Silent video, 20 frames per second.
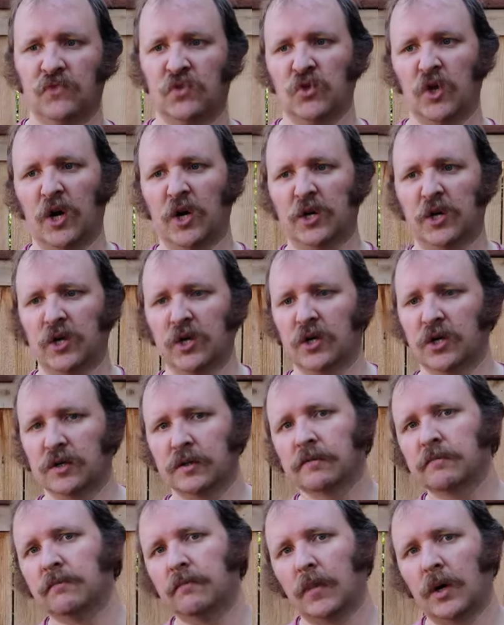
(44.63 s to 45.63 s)

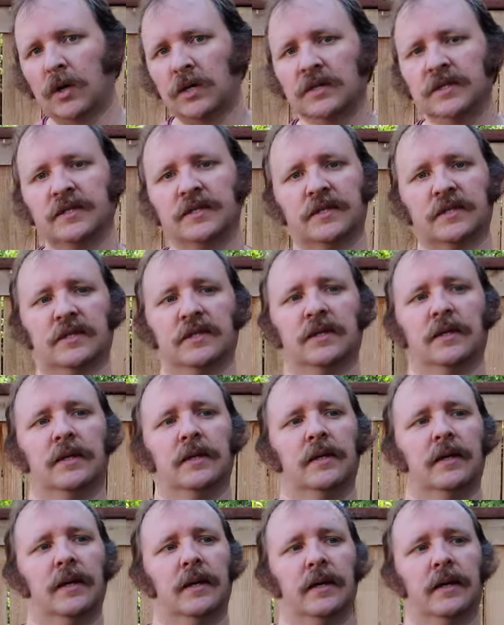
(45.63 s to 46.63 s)
Darker malts,
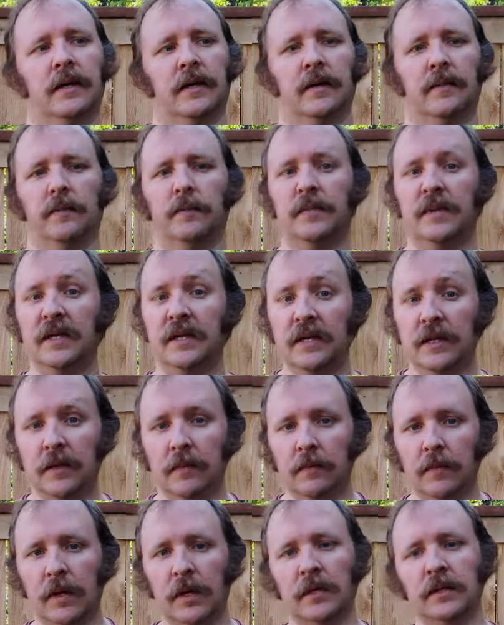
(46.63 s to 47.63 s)

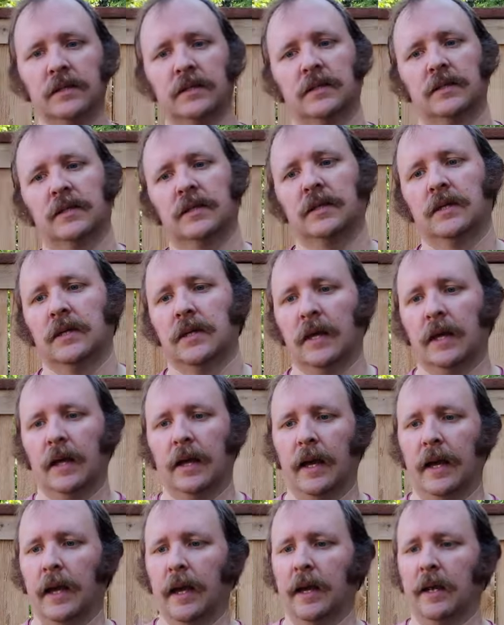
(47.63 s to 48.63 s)
medium malts.
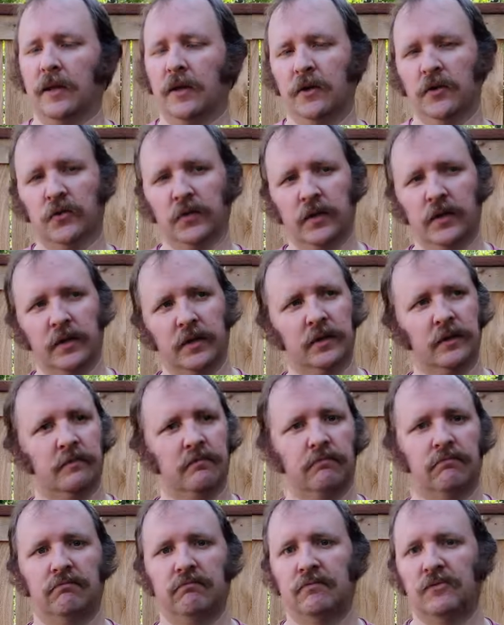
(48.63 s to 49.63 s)
And those were
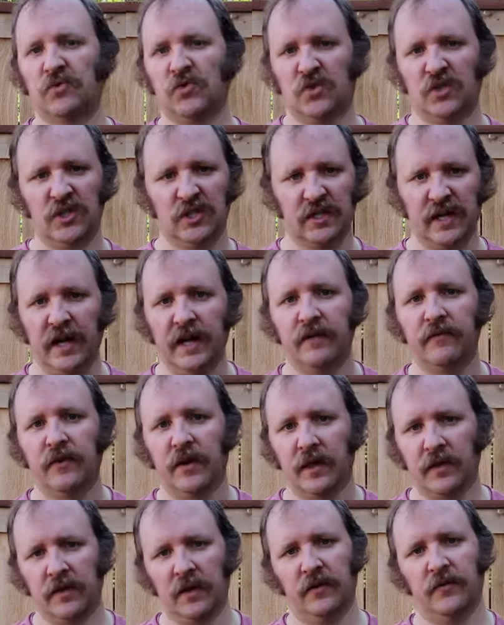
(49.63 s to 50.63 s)
just kind of
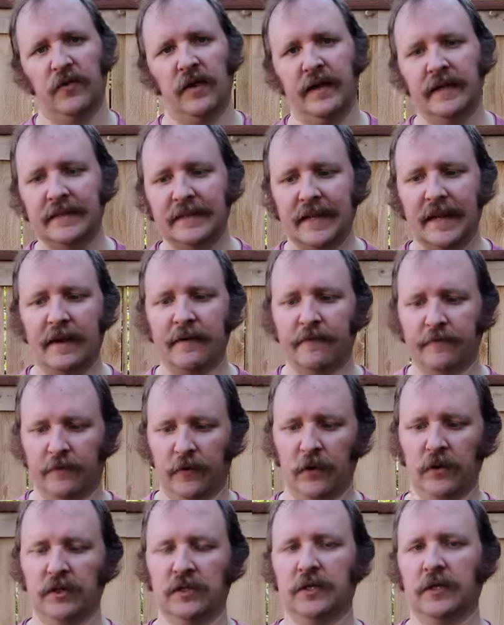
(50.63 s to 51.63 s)
the things that I
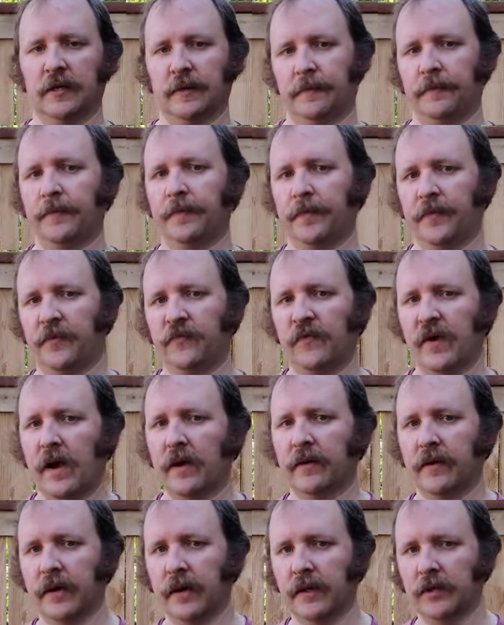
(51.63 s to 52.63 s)
first
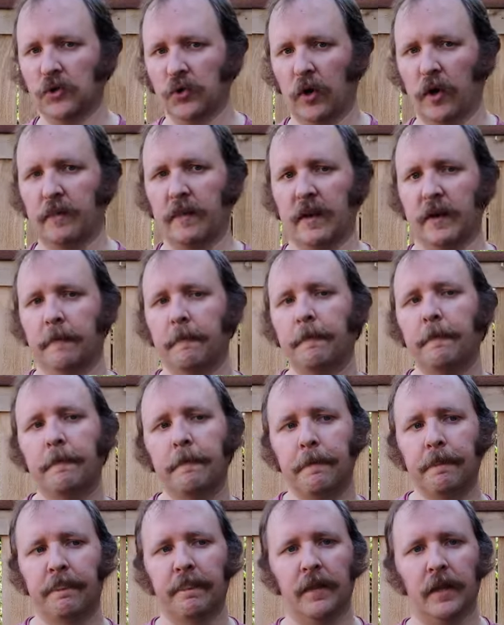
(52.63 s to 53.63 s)
found an enjoyment
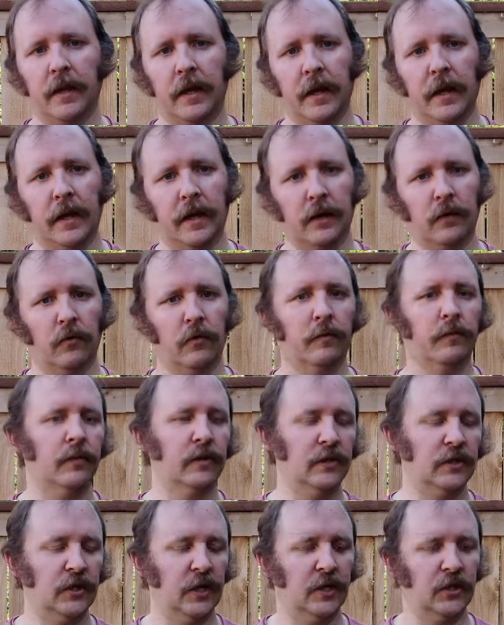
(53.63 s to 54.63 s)
in or
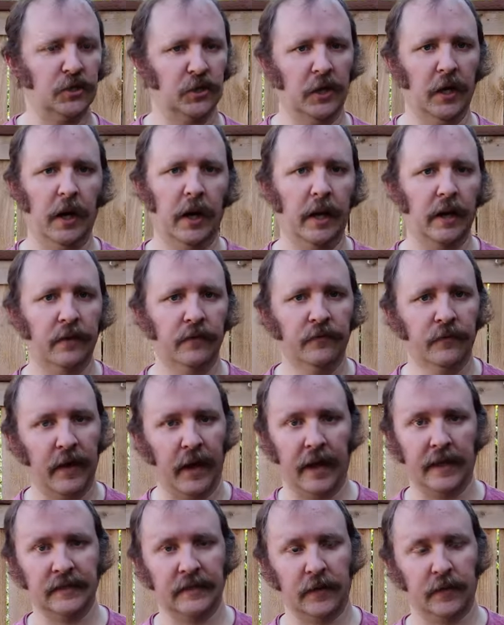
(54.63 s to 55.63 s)
appreciation of
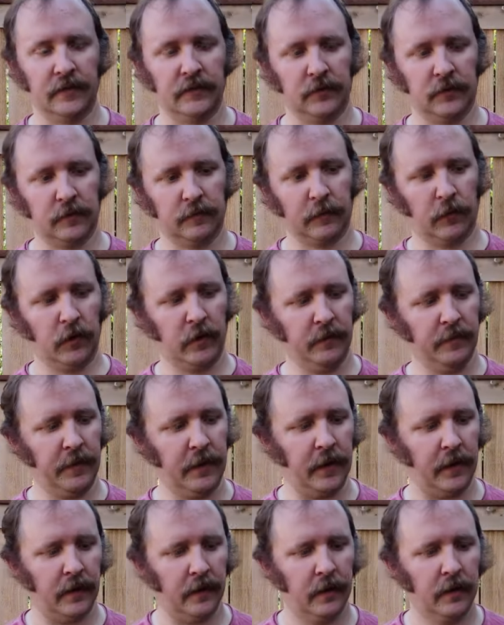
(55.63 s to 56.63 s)
as I was exploring
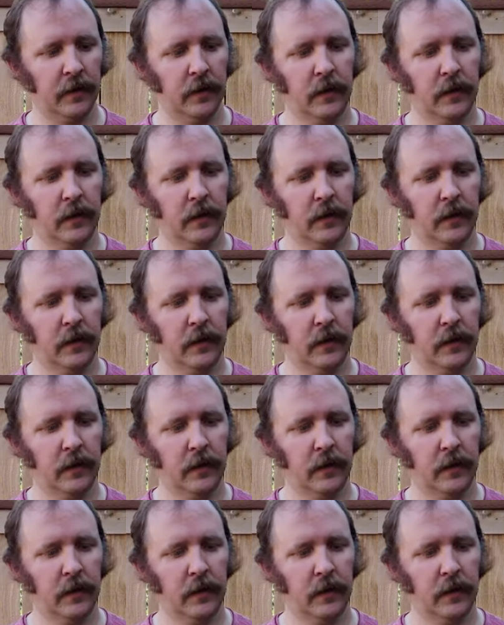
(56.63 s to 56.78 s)
beer.